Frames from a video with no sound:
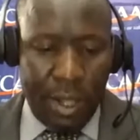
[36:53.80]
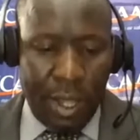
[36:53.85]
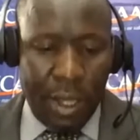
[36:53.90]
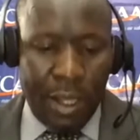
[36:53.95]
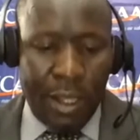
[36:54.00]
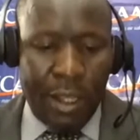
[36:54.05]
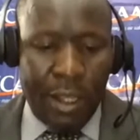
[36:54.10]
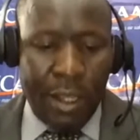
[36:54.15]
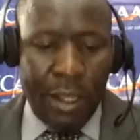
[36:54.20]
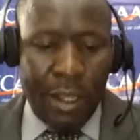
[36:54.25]

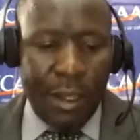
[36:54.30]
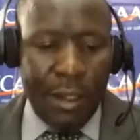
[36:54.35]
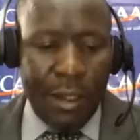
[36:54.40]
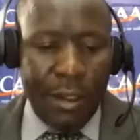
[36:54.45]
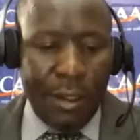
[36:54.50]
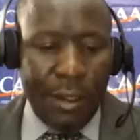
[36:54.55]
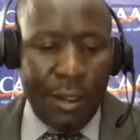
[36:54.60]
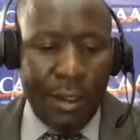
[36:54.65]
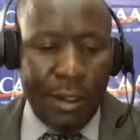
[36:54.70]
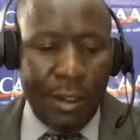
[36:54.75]

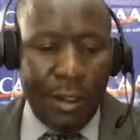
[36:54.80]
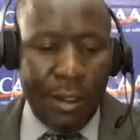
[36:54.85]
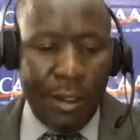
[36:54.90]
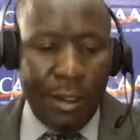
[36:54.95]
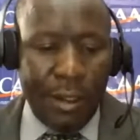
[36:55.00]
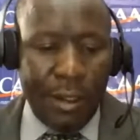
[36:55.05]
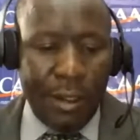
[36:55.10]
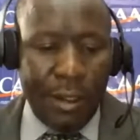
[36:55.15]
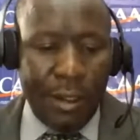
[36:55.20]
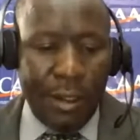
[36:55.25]
Again, you're
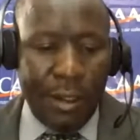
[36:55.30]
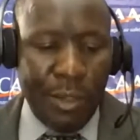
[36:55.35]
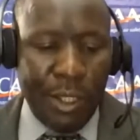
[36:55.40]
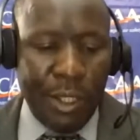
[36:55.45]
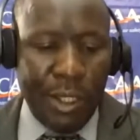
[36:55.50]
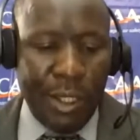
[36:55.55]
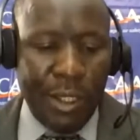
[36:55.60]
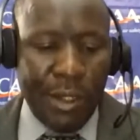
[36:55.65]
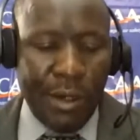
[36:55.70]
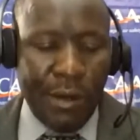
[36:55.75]
saying the
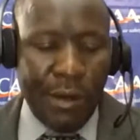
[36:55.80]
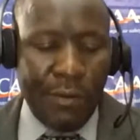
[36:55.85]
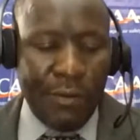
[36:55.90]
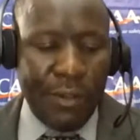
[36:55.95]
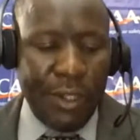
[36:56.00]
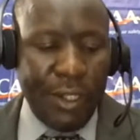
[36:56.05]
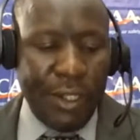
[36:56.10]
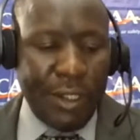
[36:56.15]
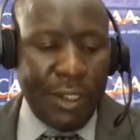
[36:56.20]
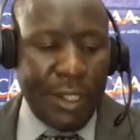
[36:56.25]
meaning
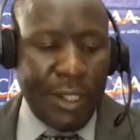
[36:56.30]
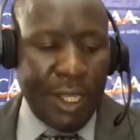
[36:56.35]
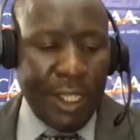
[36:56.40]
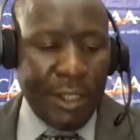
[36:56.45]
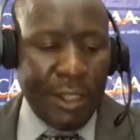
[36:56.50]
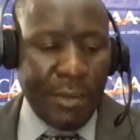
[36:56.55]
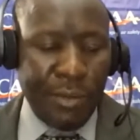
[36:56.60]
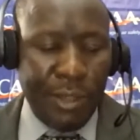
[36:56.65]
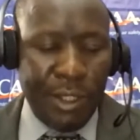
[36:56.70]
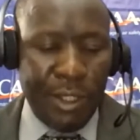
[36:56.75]
of this
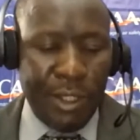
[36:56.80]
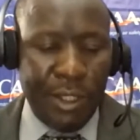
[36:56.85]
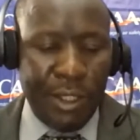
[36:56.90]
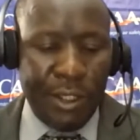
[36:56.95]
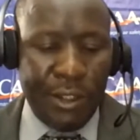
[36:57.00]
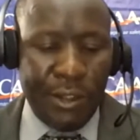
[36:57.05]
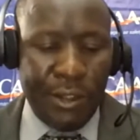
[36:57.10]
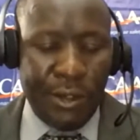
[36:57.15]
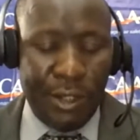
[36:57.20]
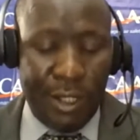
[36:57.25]
has been
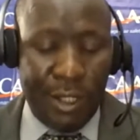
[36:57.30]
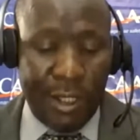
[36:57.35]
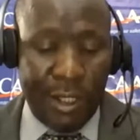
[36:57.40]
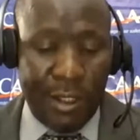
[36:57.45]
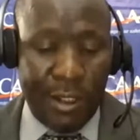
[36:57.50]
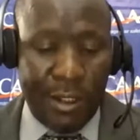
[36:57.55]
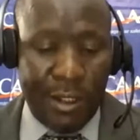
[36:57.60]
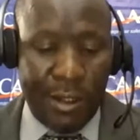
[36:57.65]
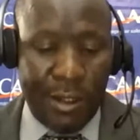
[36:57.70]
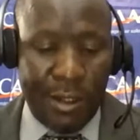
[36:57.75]

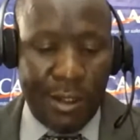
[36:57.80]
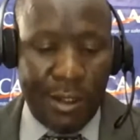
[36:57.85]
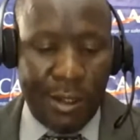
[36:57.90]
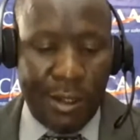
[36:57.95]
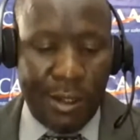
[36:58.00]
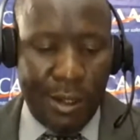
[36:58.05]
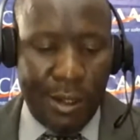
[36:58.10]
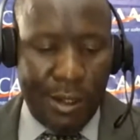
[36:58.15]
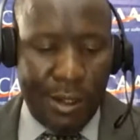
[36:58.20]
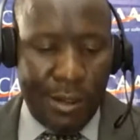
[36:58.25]
distorted.
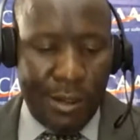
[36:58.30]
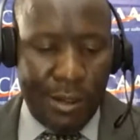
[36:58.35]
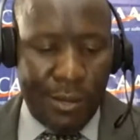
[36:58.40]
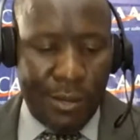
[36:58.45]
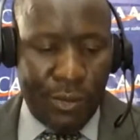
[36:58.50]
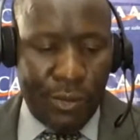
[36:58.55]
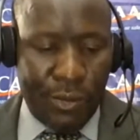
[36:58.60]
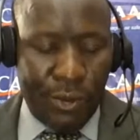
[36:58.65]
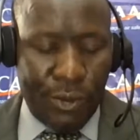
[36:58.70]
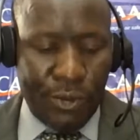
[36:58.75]

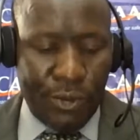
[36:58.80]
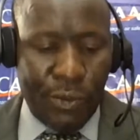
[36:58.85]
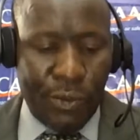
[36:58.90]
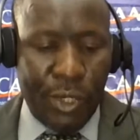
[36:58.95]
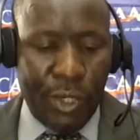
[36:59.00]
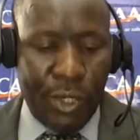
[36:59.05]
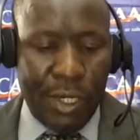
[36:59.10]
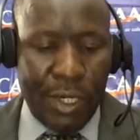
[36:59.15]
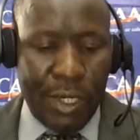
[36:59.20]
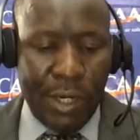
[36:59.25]
So
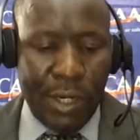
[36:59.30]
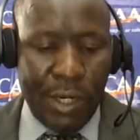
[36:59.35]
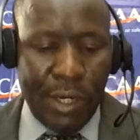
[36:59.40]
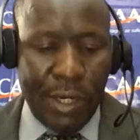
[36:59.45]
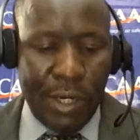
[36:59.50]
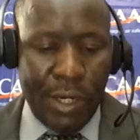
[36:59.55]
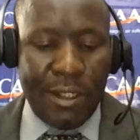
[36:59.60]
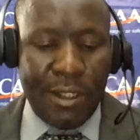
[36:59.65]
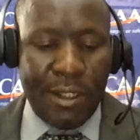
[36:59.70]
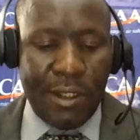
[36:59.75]
we'll look
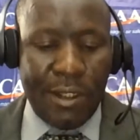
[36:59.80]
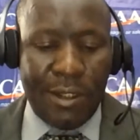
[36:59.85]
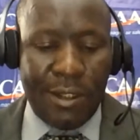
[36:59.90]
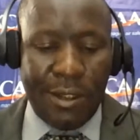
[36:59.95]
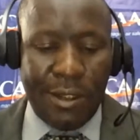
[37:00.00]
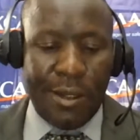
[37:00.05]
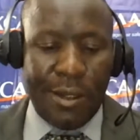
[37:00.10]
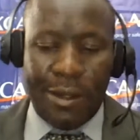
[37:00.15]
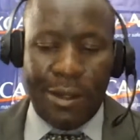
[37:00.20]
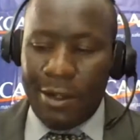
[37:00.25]
at it
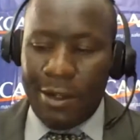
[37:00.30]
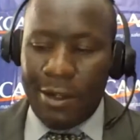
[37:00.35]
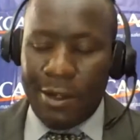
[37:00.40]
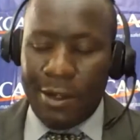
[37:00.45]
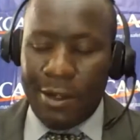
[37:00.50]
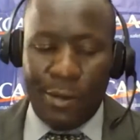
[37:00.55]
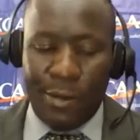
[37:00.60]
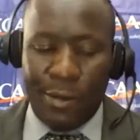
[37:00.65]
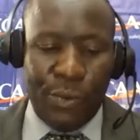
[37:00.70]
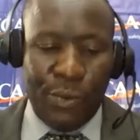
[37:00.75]

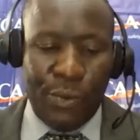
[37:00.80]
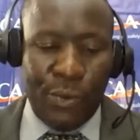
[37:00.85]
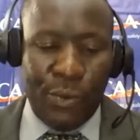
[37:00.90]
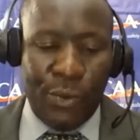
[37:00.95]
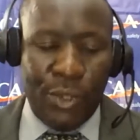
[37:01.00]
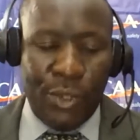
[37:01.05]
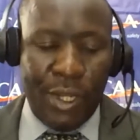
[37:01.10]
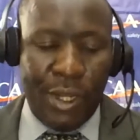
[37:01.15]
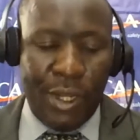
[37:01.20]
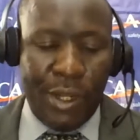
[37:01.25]

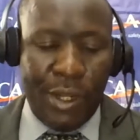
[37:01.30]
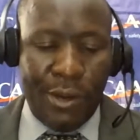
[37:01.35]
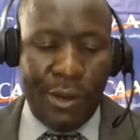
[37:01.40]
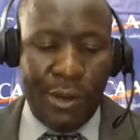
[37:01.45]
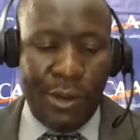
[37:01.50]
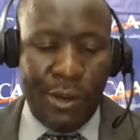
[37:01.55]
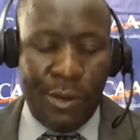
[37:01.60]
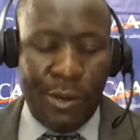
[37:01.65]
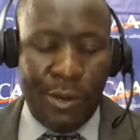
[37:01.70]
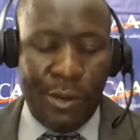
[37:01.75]
with the
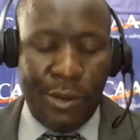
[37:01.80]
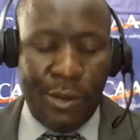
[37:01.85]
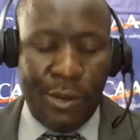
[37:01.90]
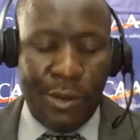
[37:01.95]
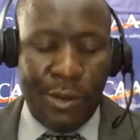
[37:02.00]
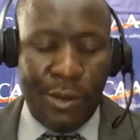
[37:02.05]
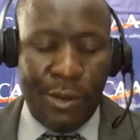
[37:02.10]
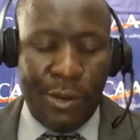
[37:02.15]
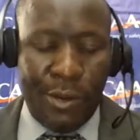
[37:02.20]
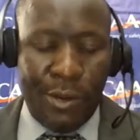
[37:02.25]
legal
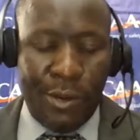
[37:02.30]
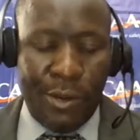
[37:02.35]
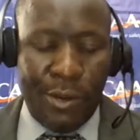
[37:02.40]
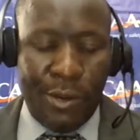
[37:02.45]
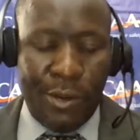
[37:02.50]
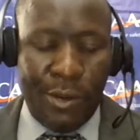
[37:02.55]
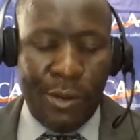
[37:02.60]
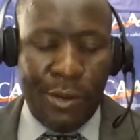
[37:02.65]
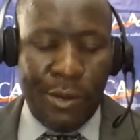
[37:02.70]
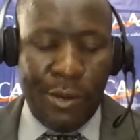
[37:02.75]
people and
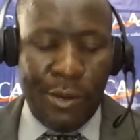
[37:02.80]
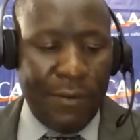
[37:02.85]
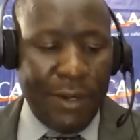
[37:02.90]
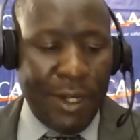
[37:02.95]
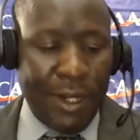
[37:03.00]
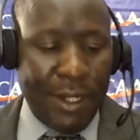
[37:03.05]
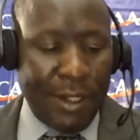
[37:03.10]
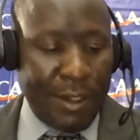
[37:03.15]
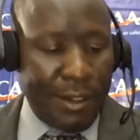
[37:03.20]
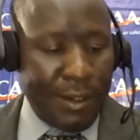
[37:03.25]
the
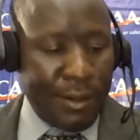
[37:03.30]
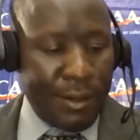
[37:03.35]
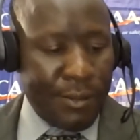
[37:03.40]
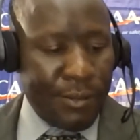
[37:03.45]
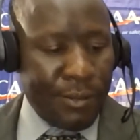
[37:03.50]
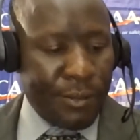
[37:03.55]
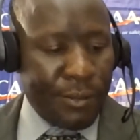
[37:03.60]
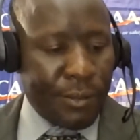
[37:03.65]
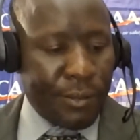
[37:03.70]
drafters.